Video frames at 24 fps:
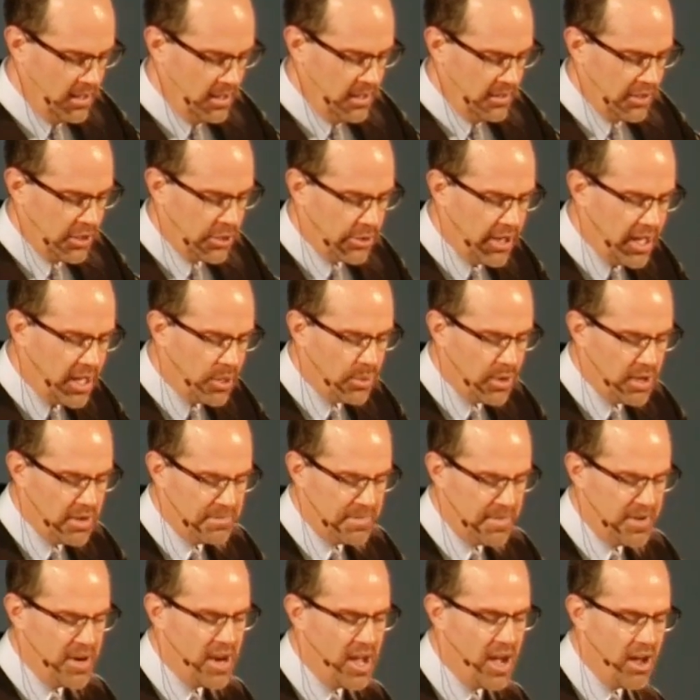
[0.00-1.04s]
The Greek word
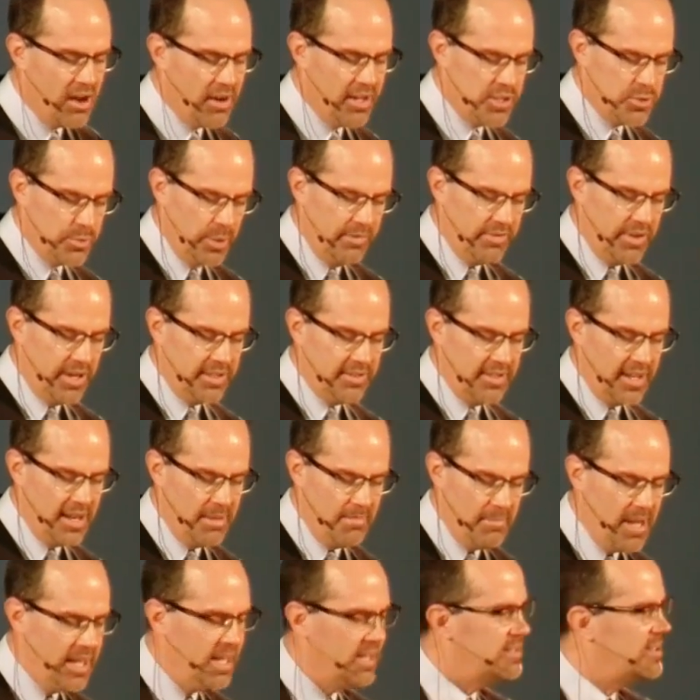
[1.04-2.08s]
for knowledge, we've looked at it
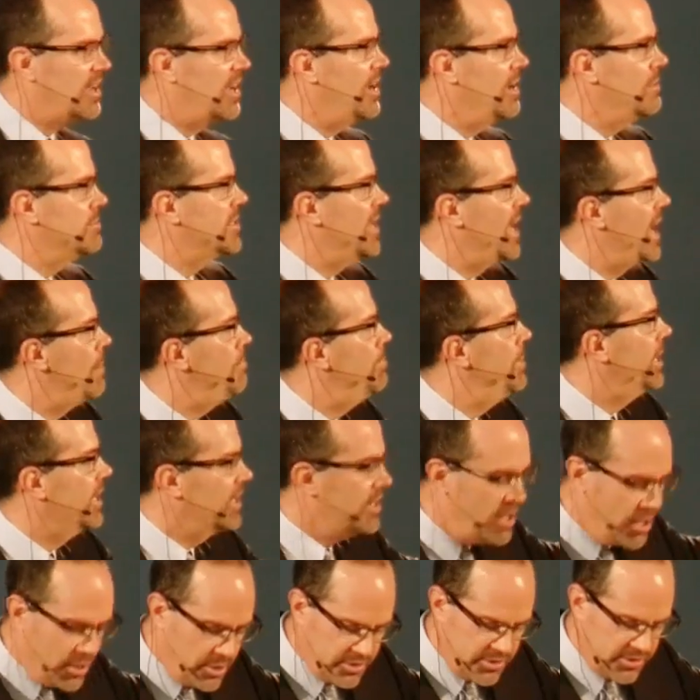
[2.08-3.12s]
many times,
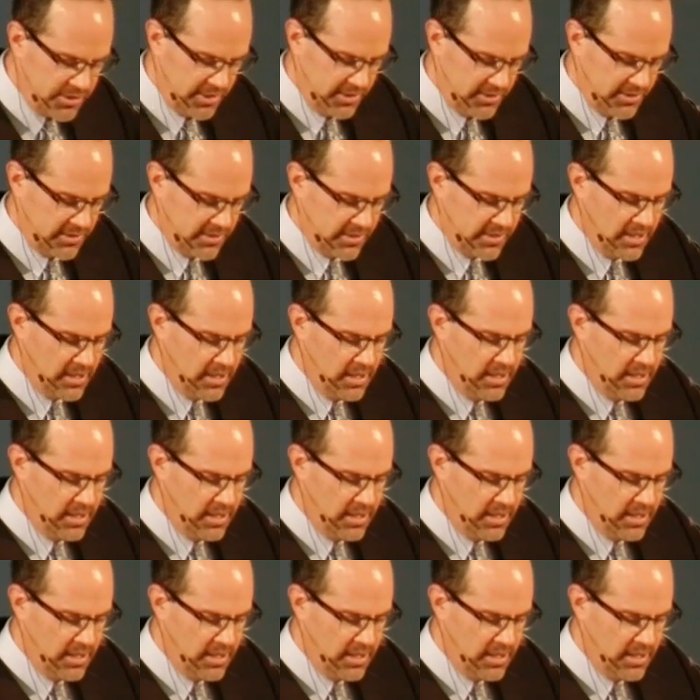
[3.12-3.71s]
epignosis.